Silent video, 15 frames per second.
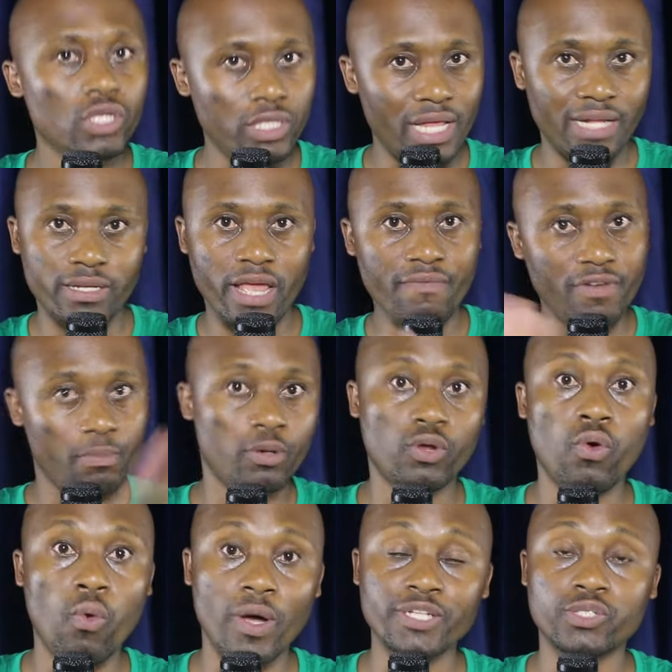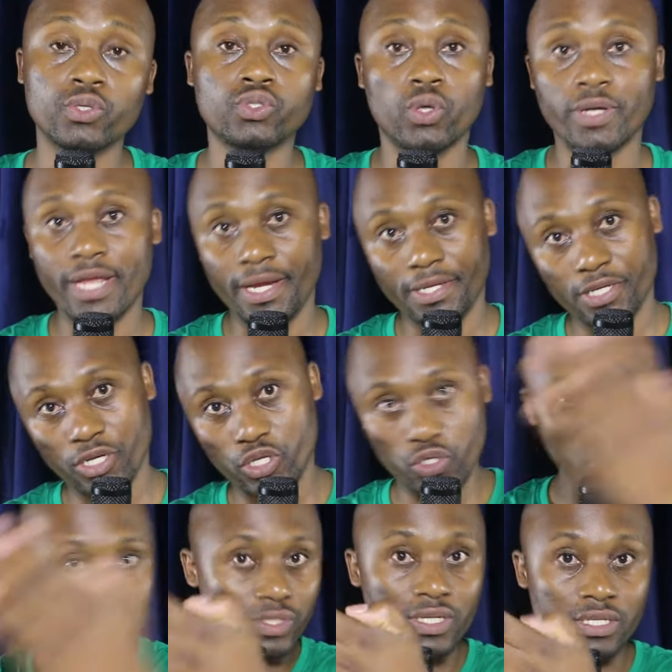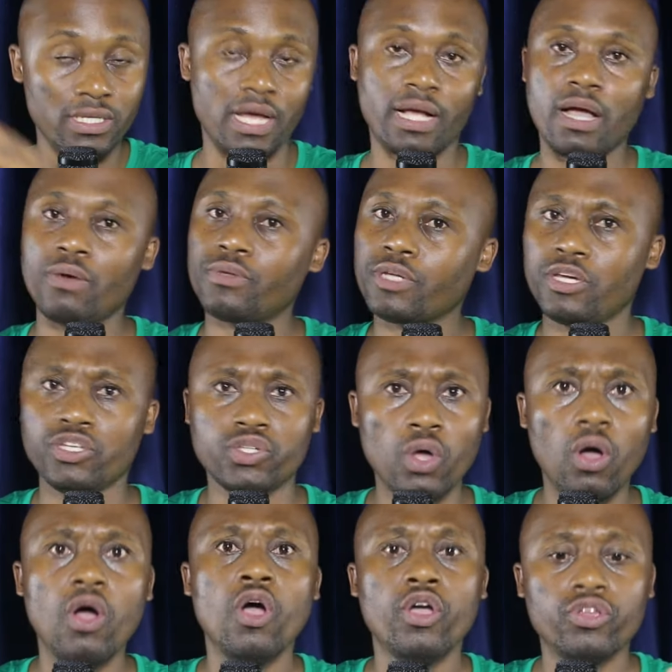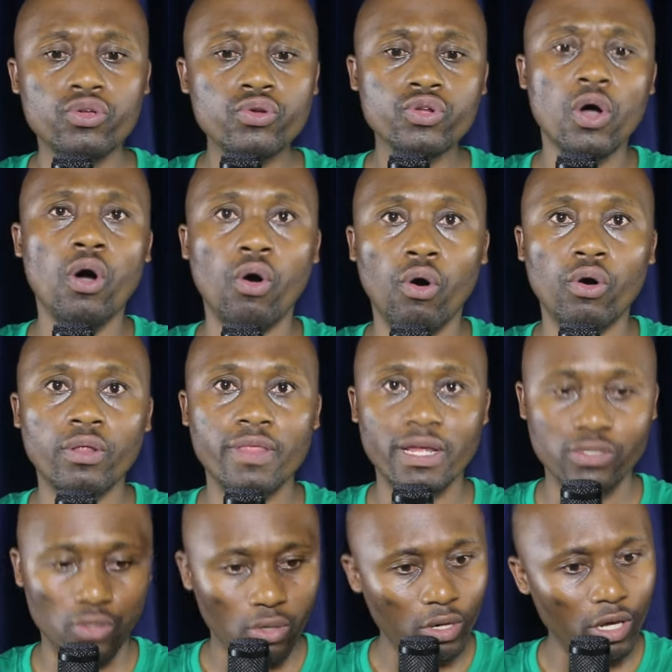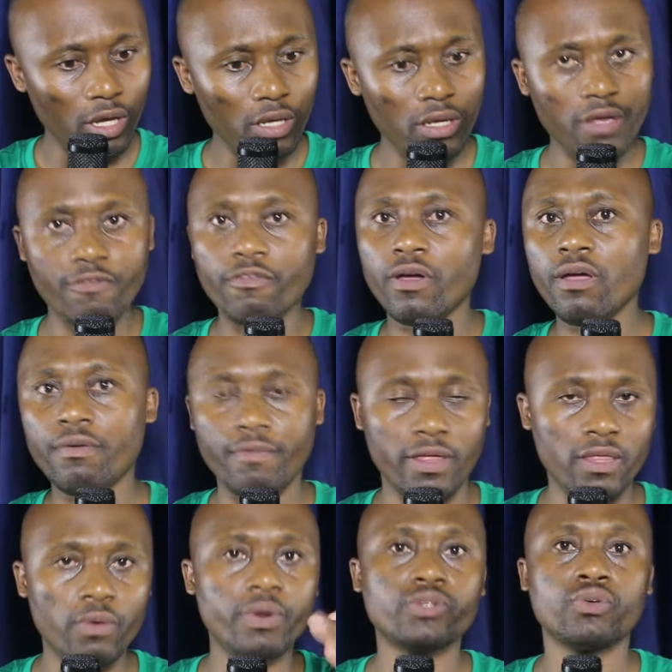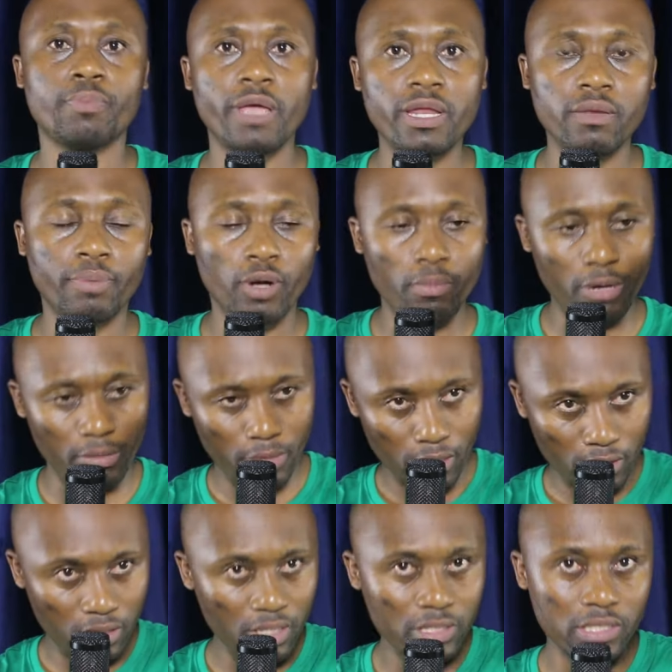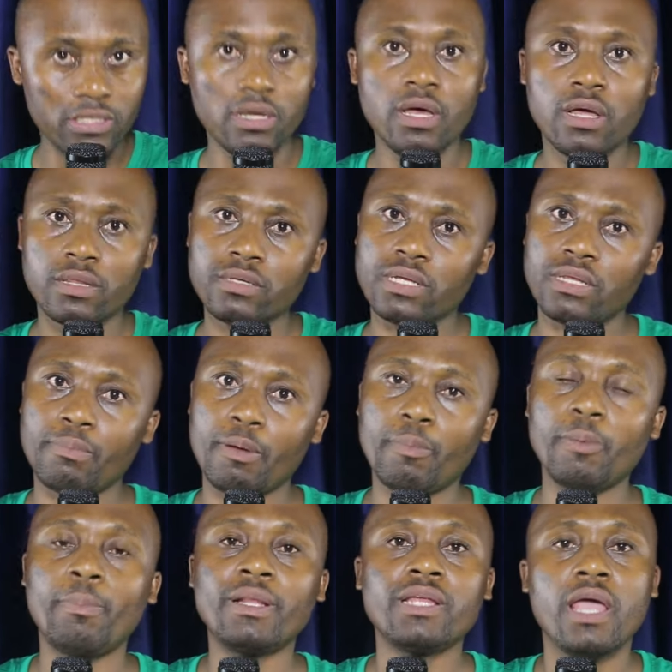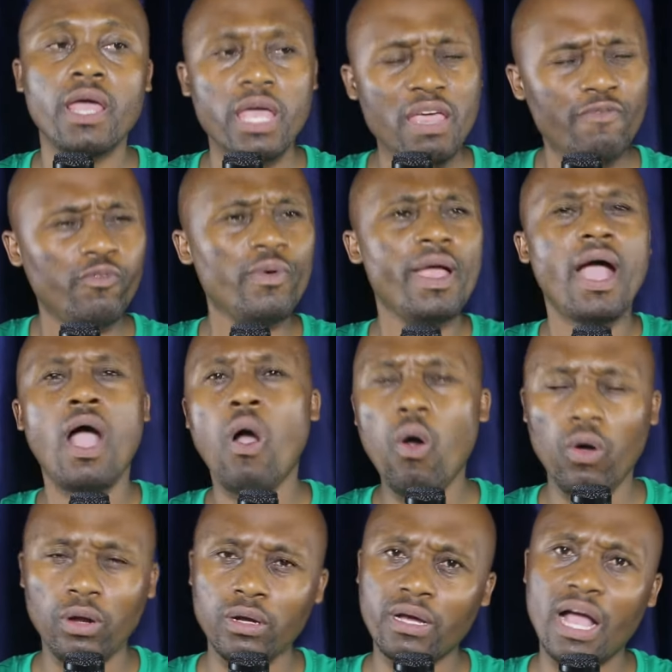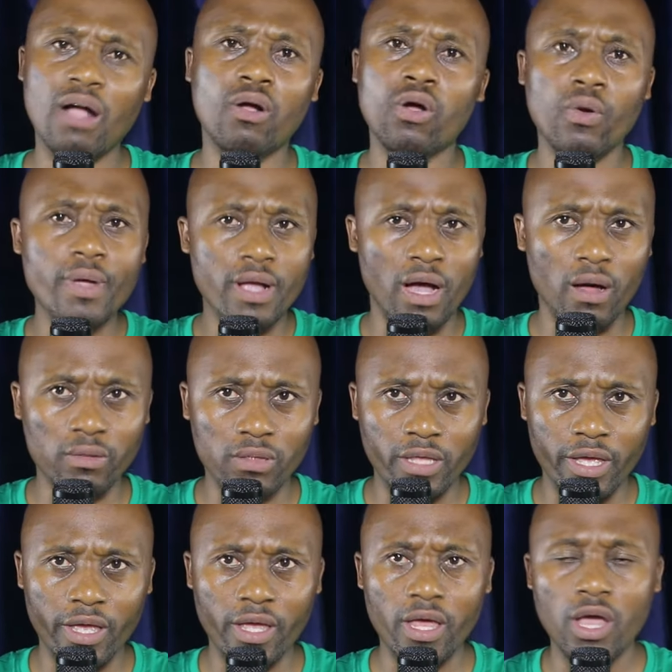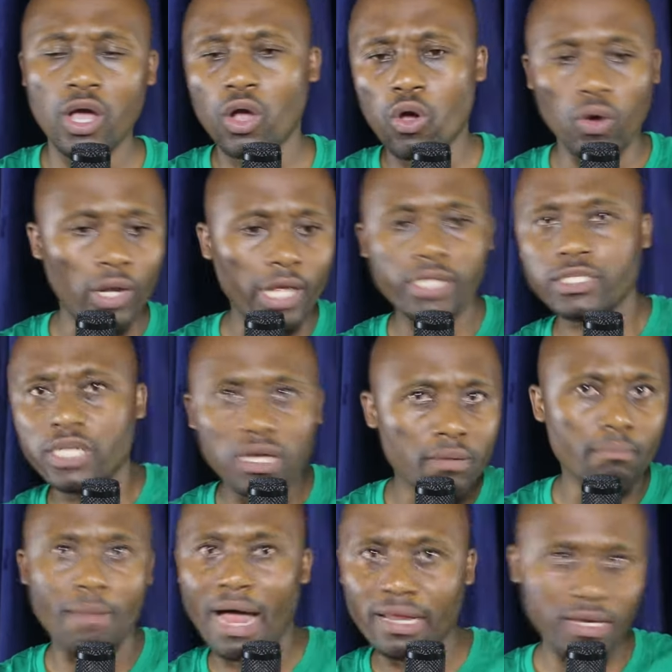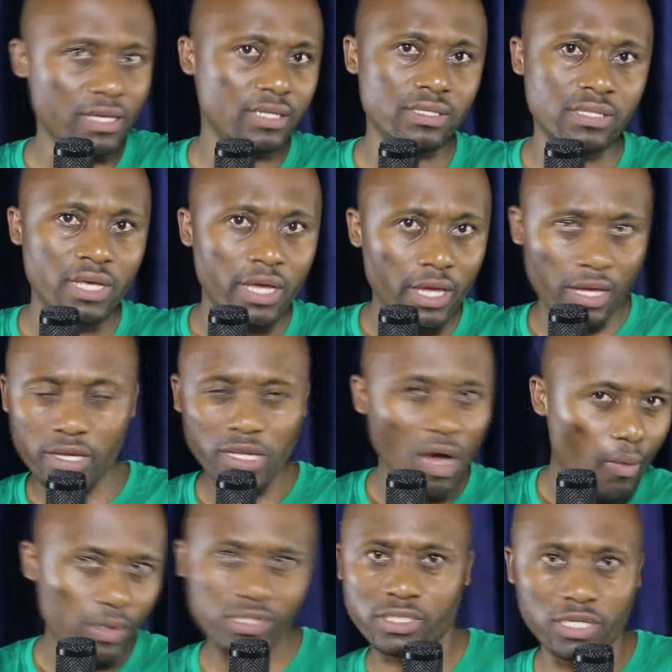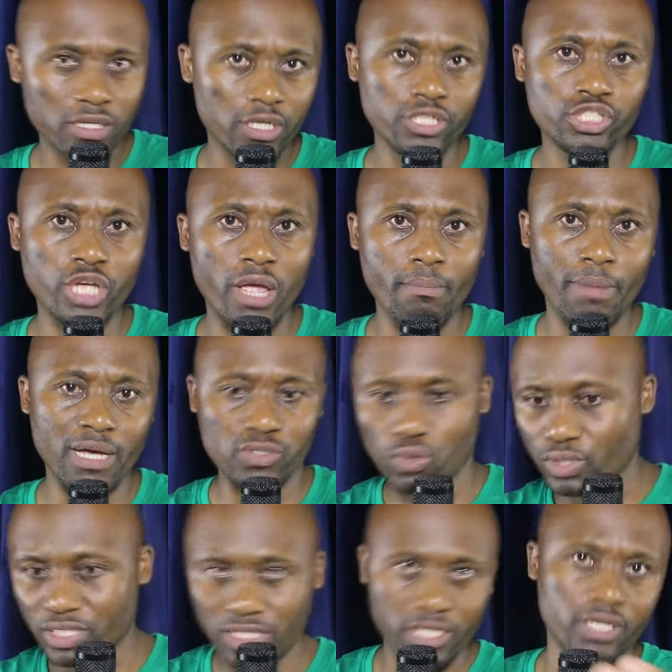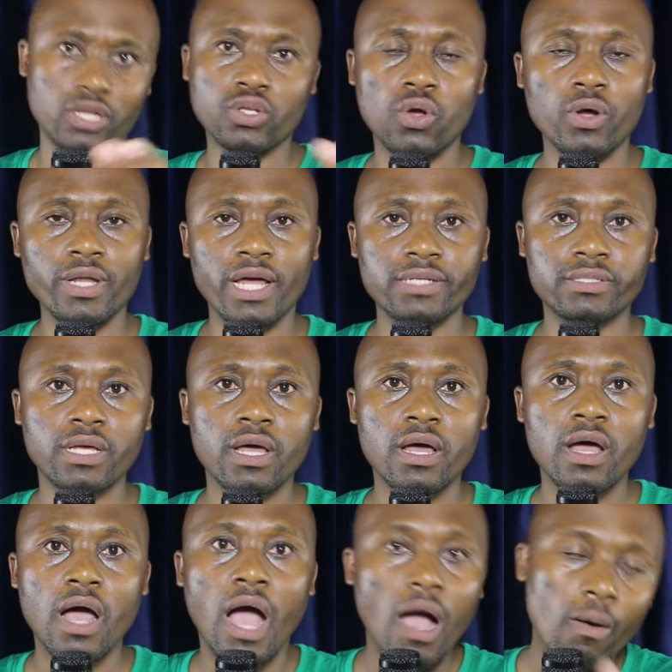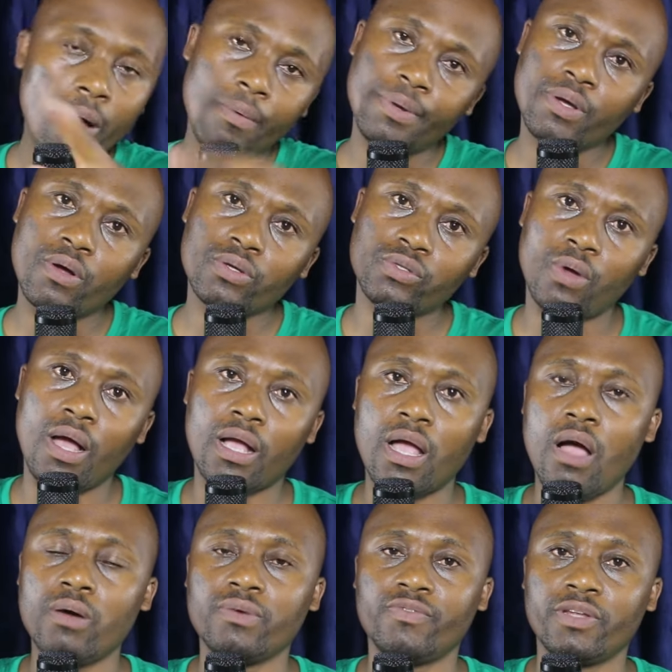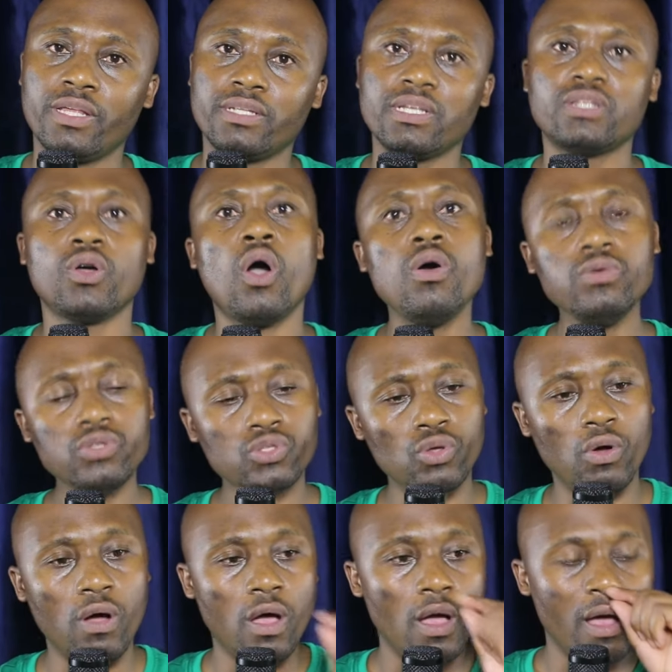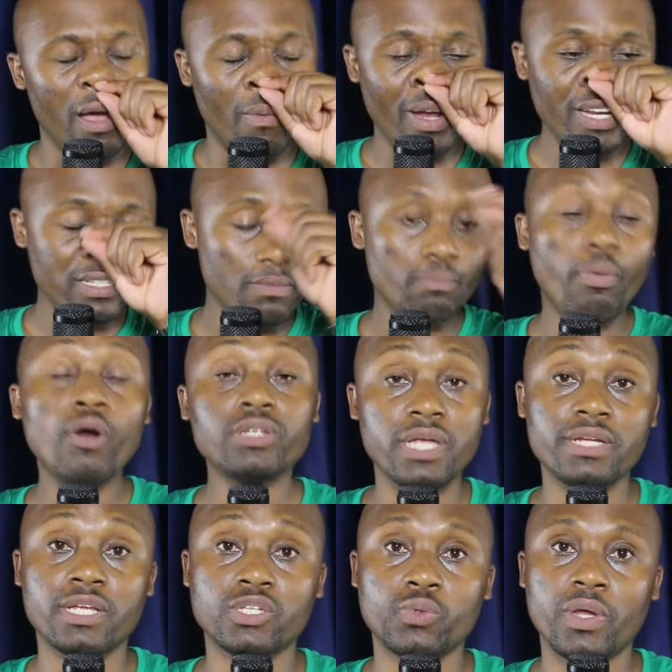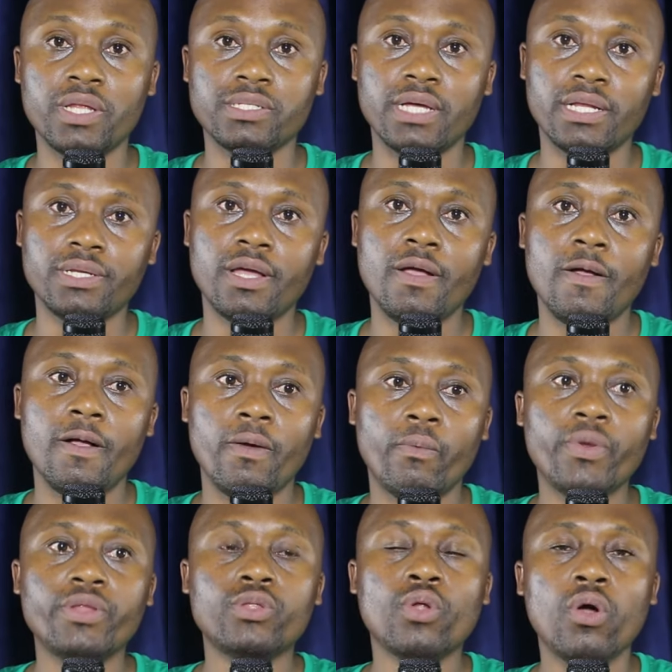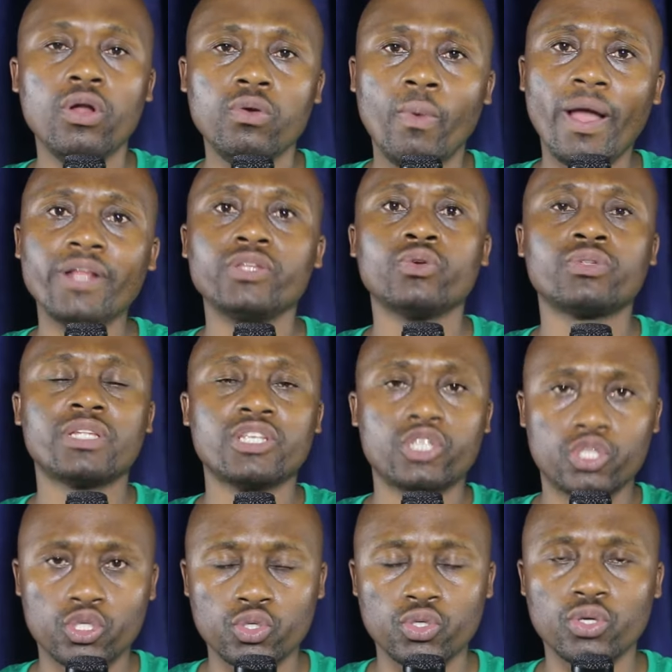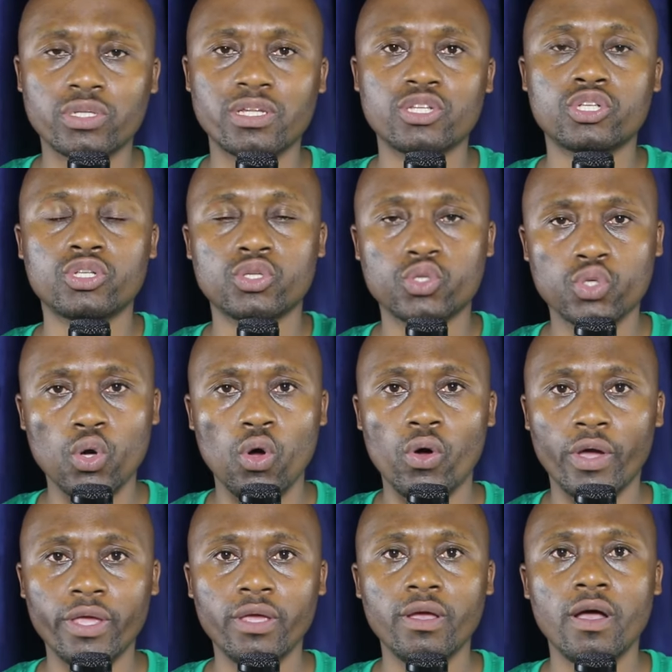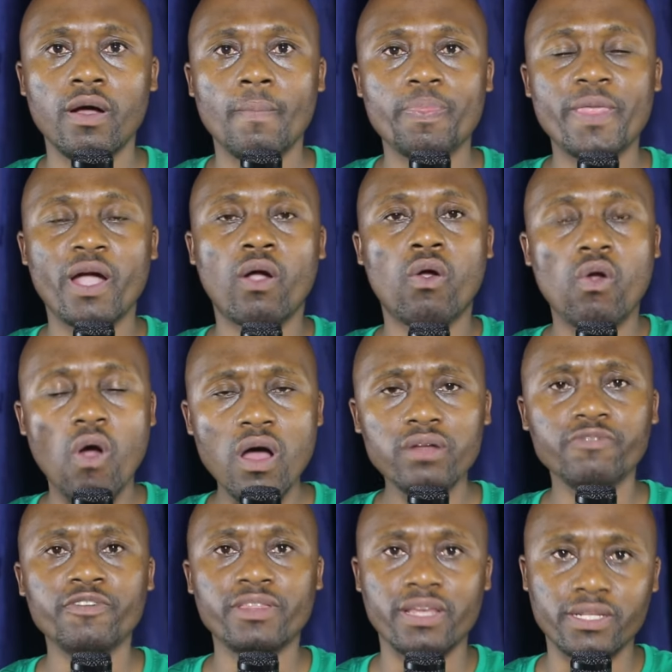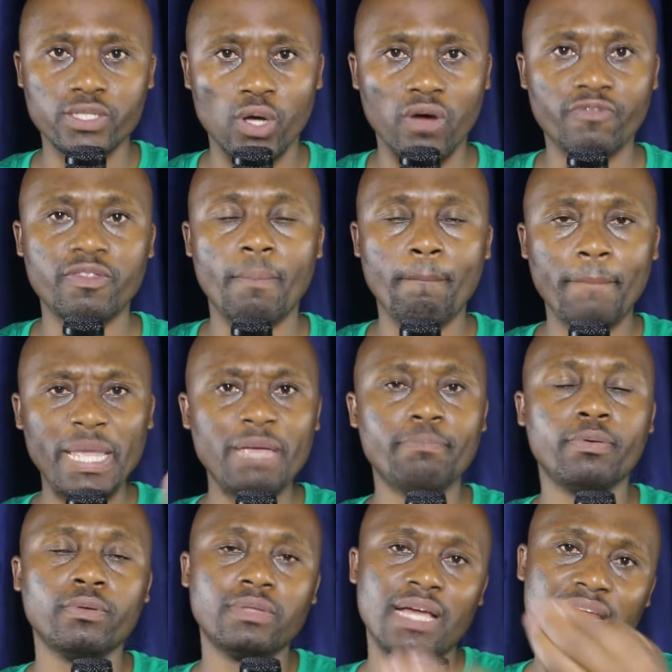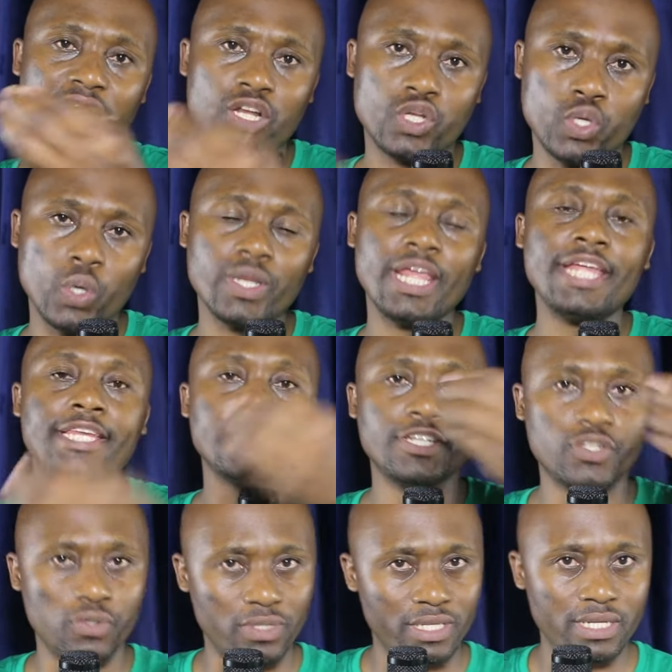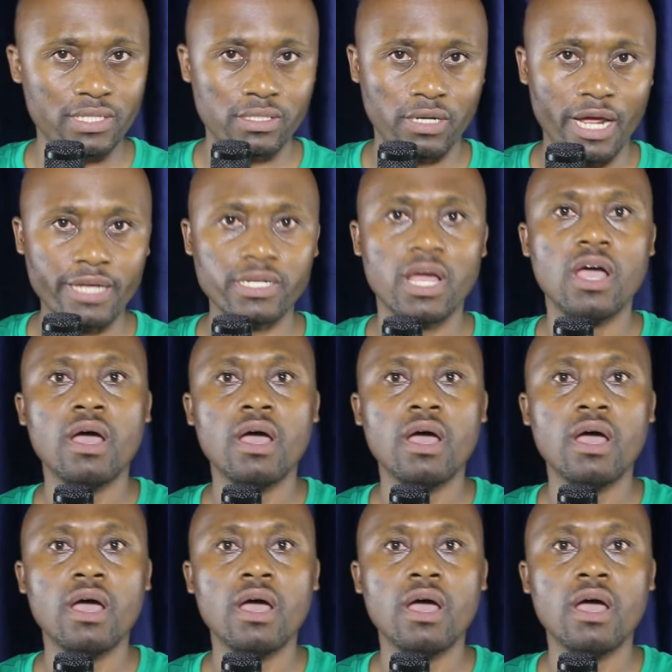that everybody who wants to donate, use this account. So you know that, okay, if ever there were to be any problem, this is the, these are the people. But if we are all going out there collecting monies in our secret chambers or secret corners, how are we going to account for it? It's also, what is important as well is that we don't want to destroy the confidence of the people that are donating to this, right?